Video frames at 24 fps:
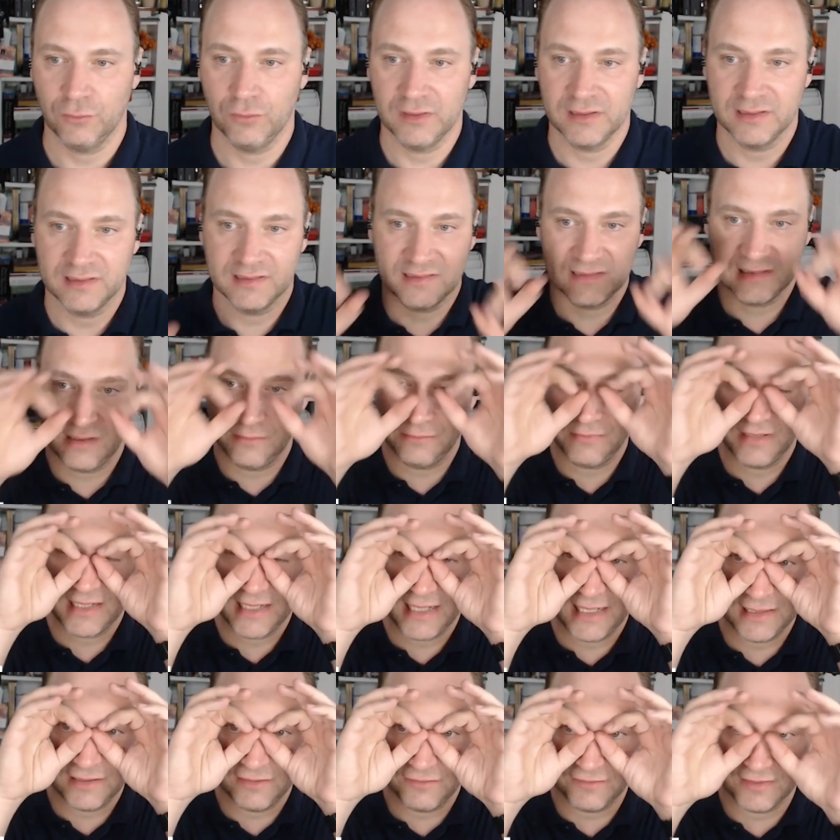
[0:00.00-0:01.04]
with some
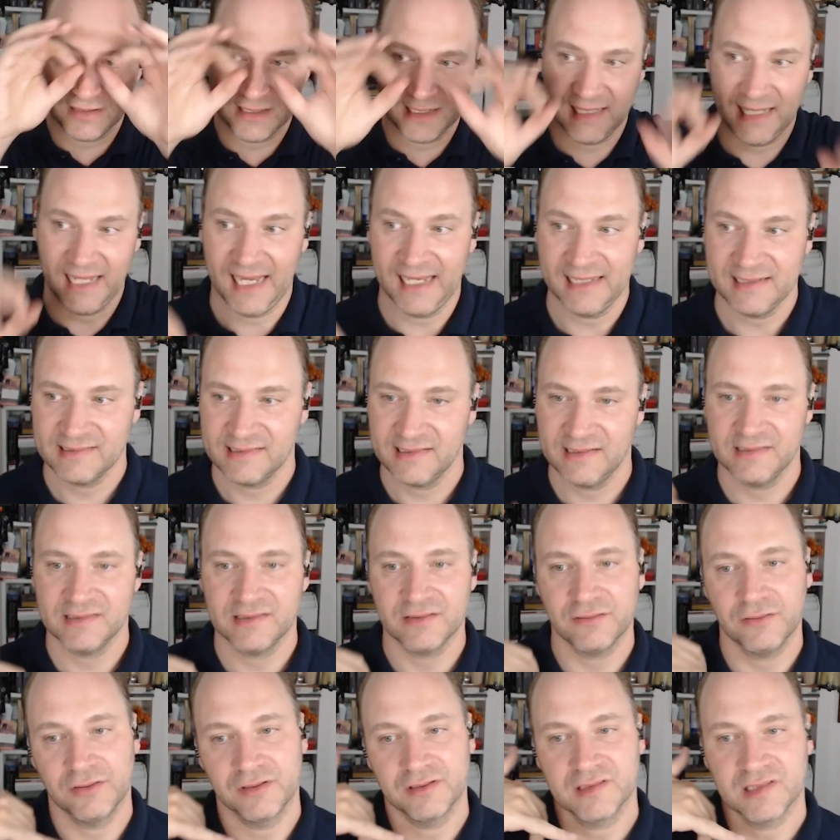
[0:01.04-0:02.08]
kind of glasses
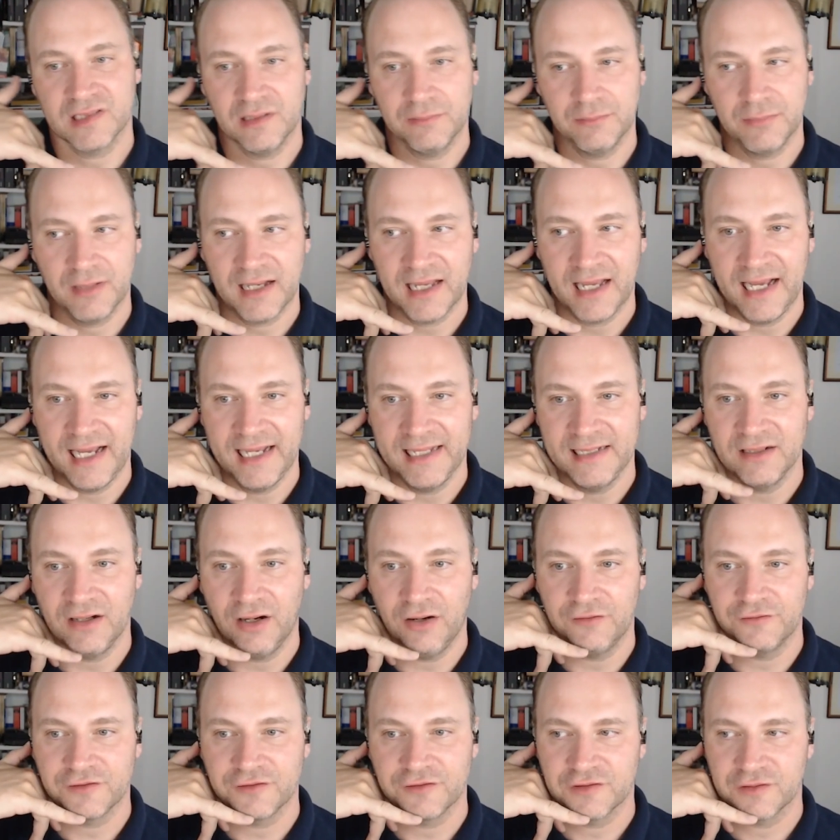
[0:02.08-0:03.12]
or some kind
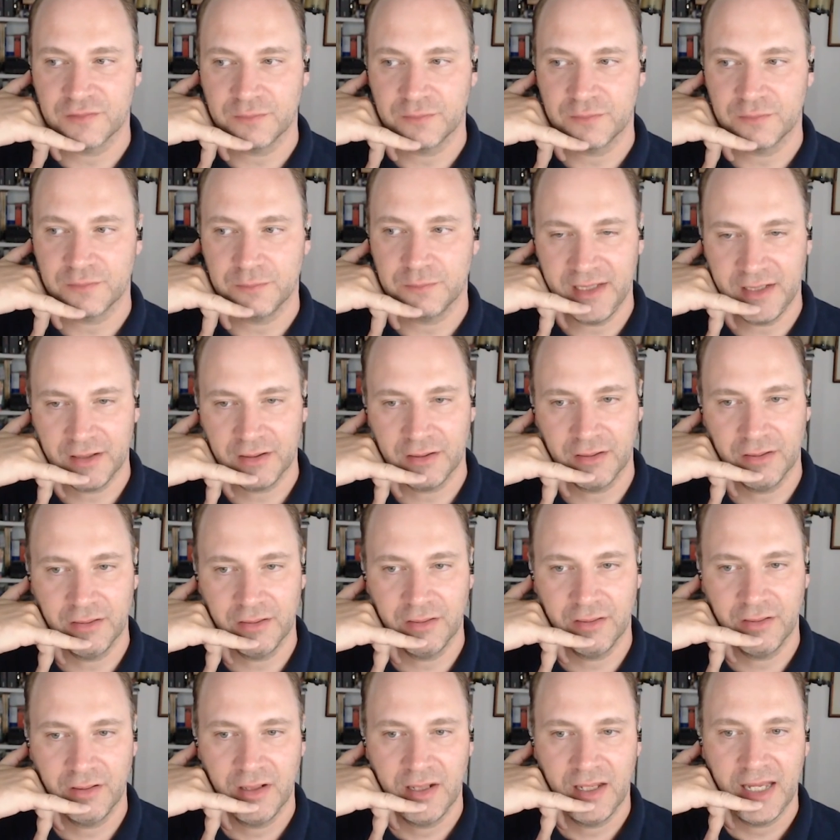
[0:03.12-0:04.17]
of
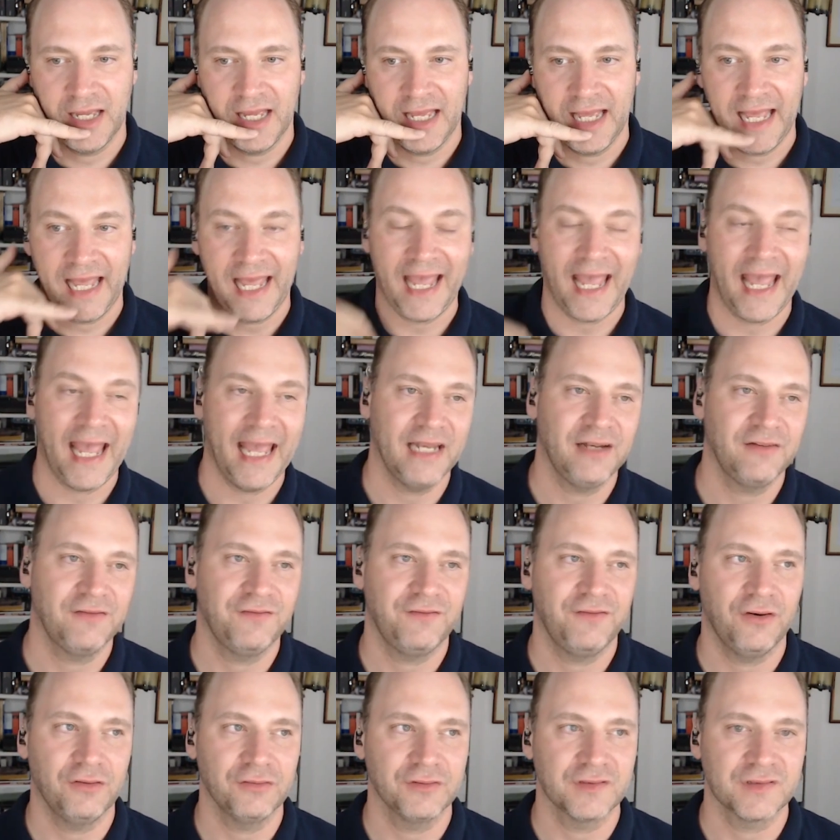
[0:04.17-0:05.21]
speaker
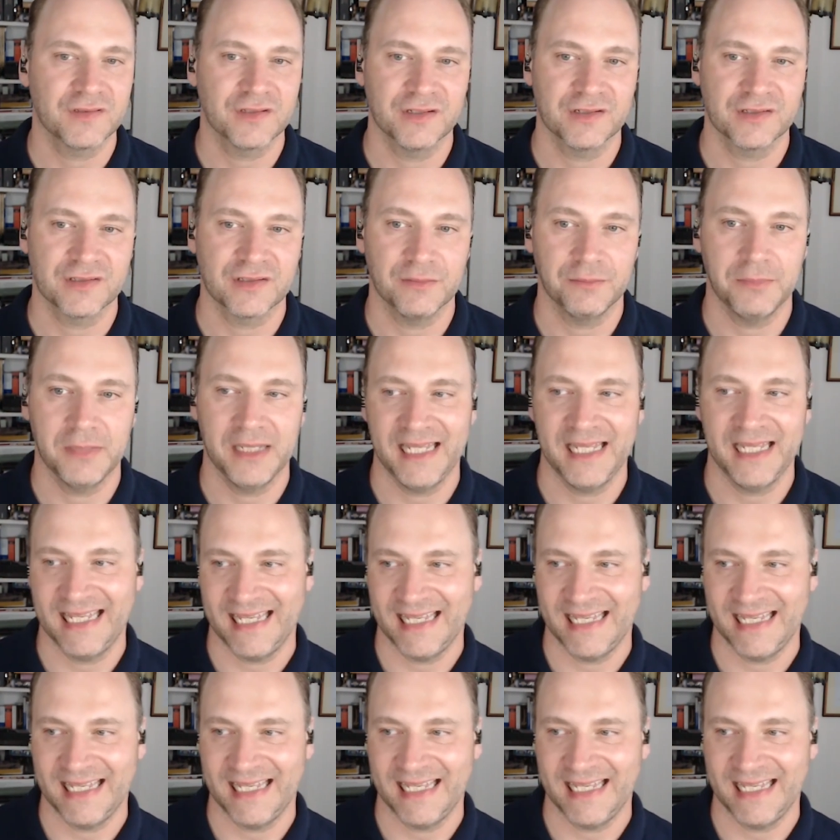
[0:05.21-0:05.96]
headphone system.